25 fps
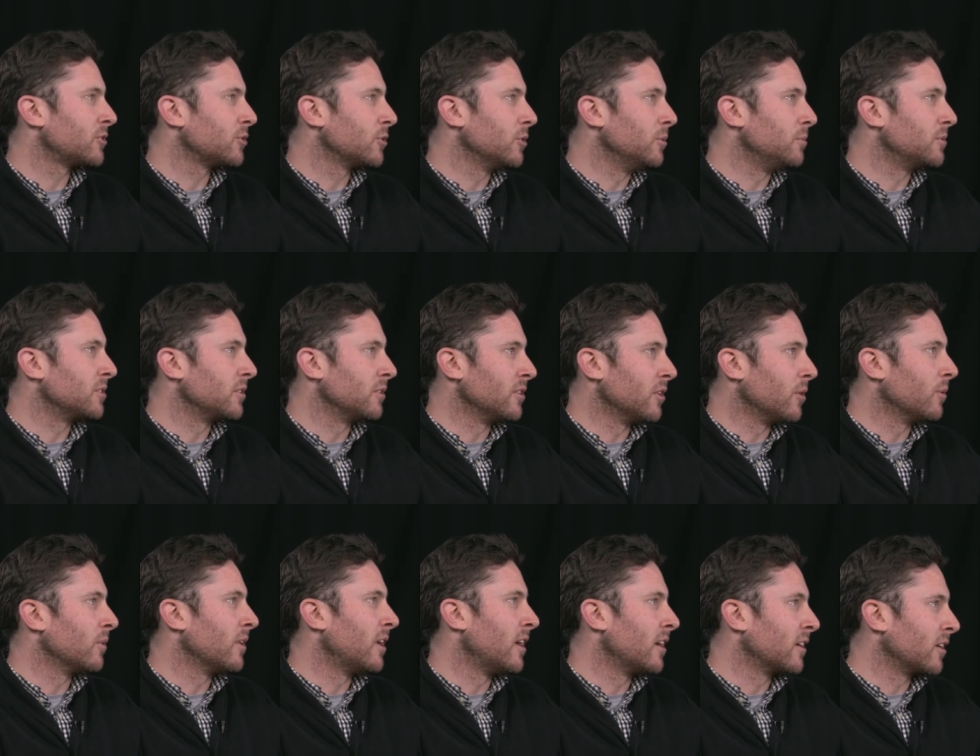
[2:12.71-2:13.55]
troops are
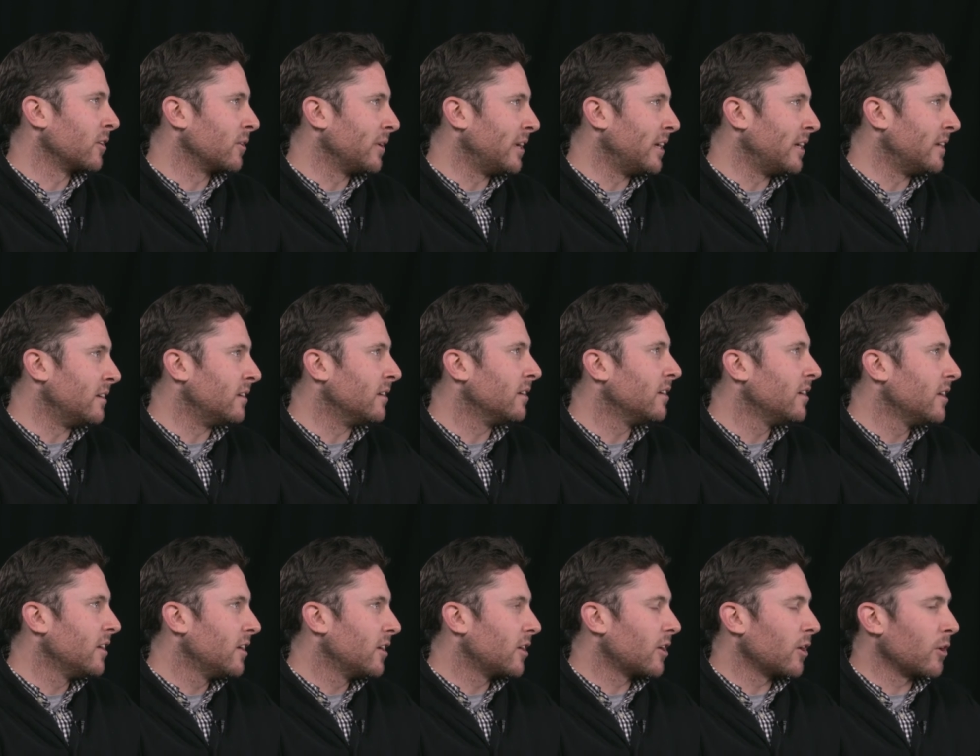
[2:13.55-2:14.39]
no longer in
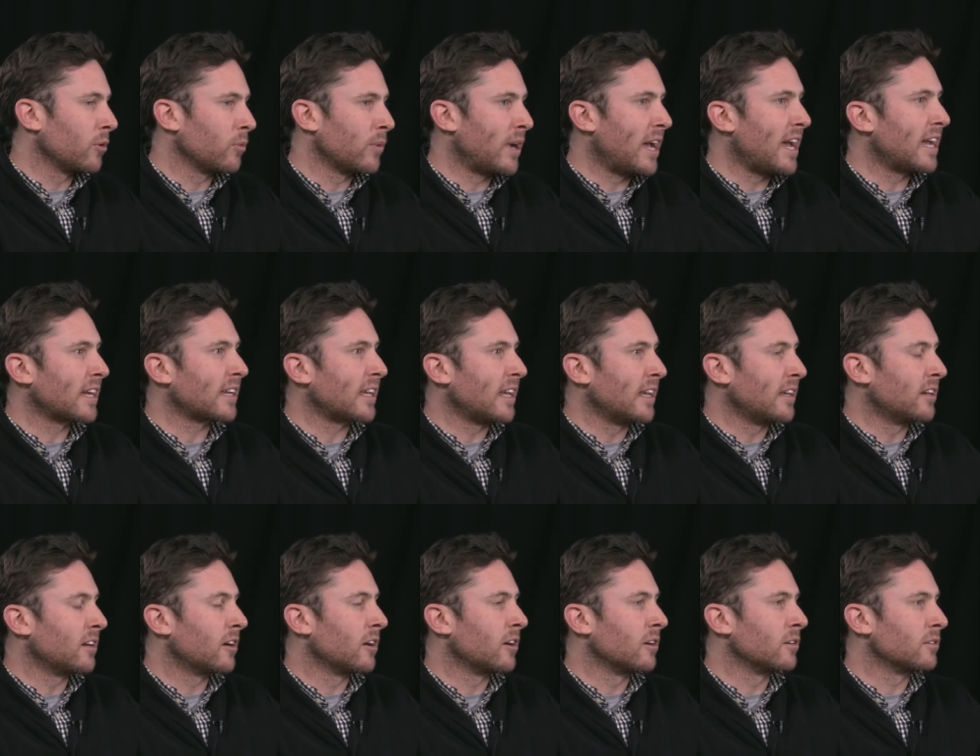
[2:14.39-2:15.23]
Iraq
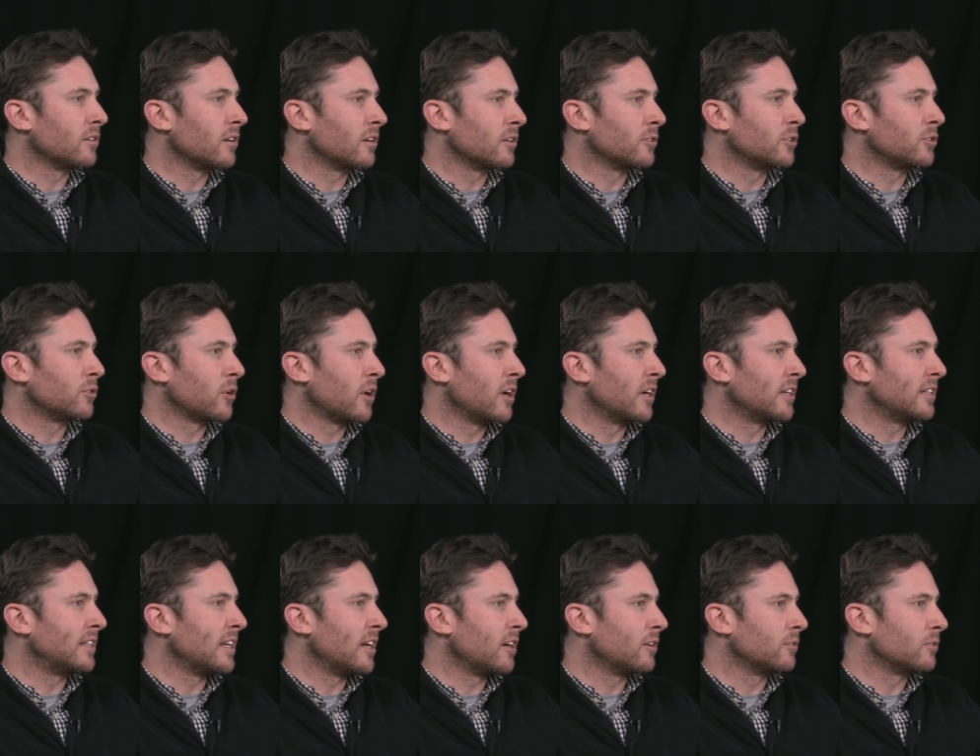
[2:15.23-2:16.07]
and are, are
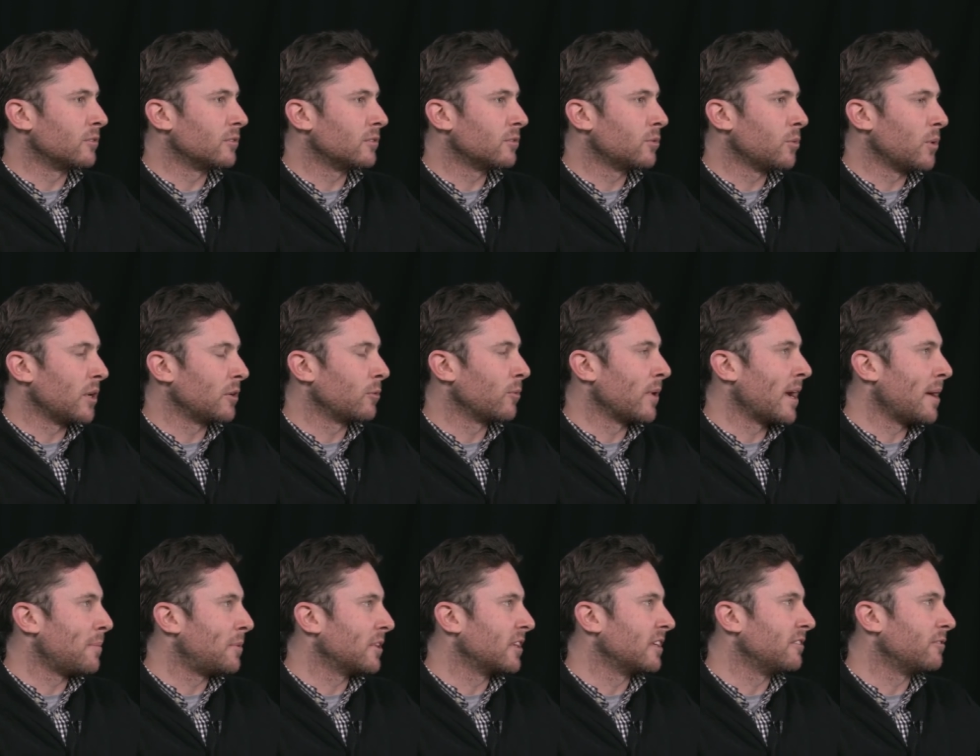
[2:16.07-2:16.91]
drawing down quite
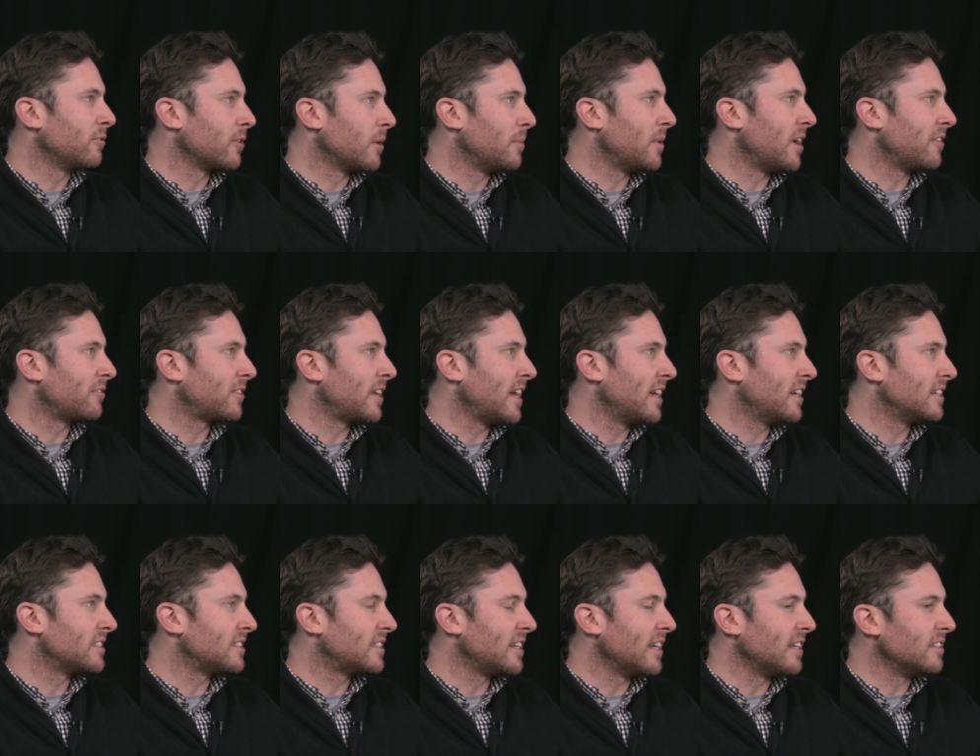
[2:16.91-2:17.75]
rapidly from
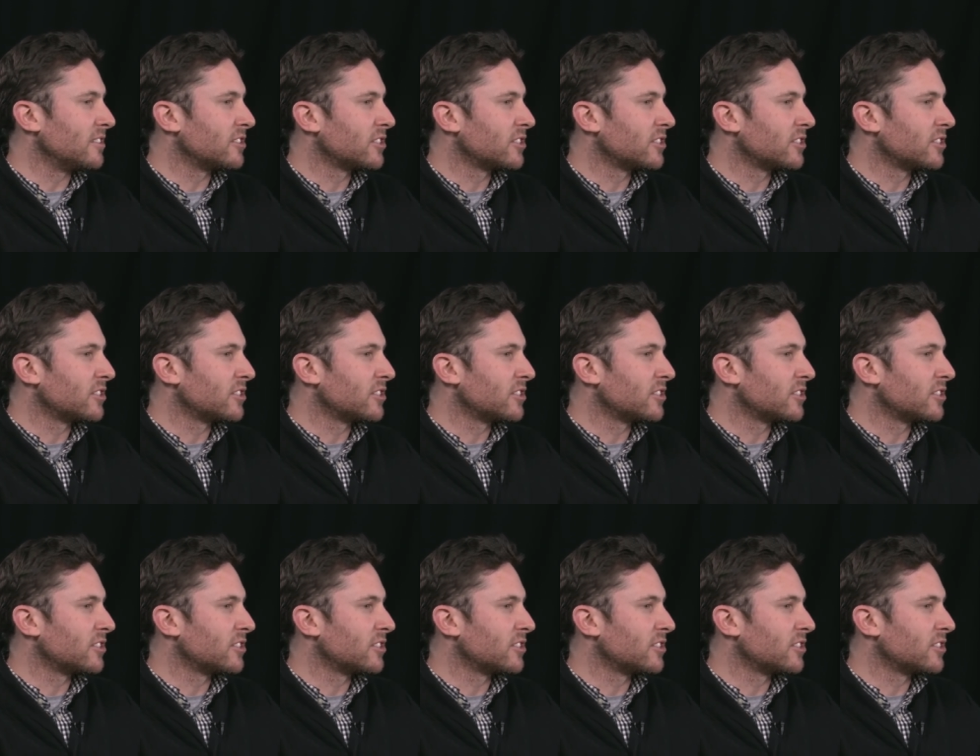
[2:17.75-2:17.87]
Afghanistan.